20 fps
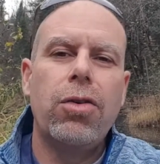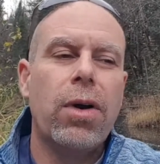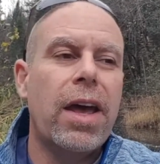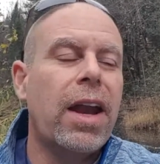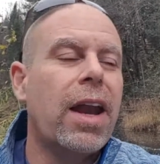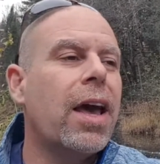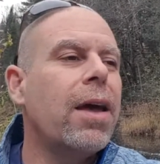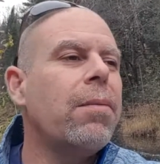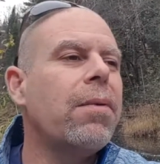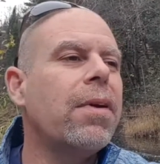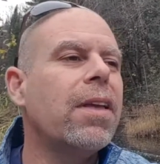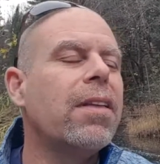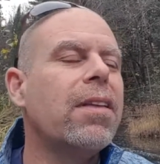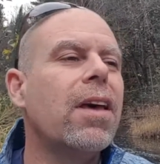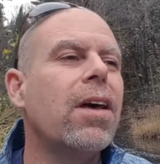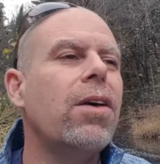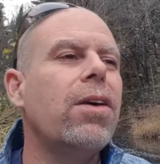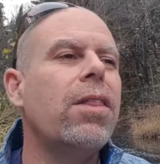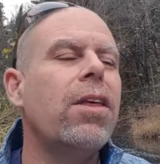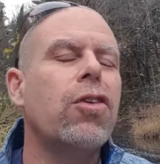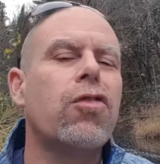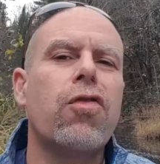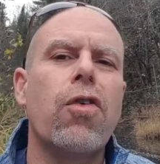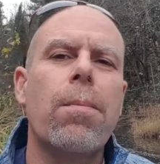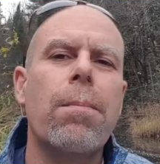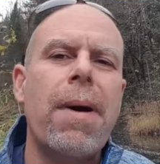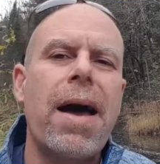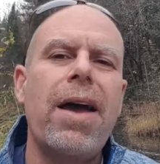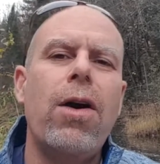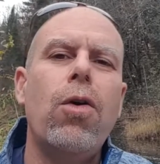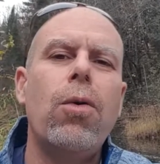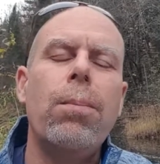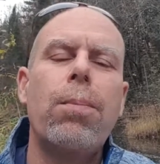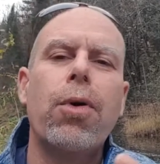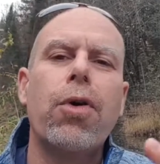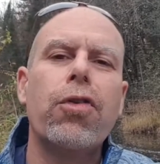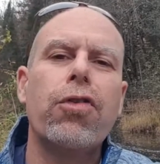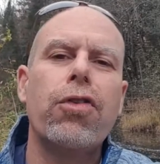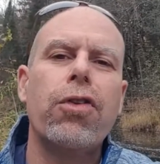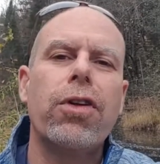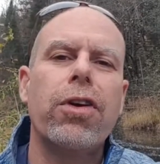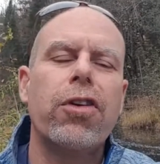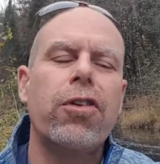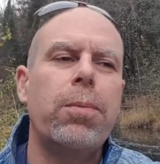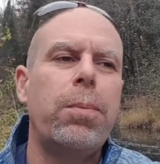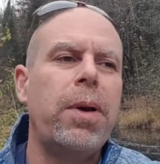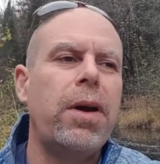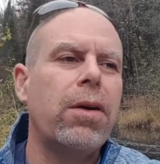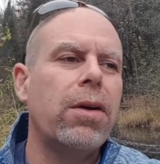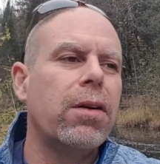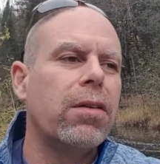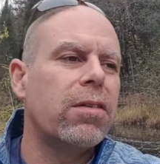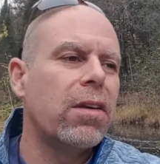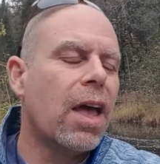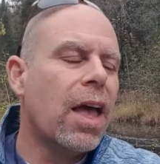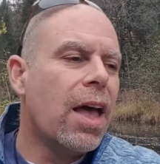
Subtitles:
And I can tell you this from my own personal experience.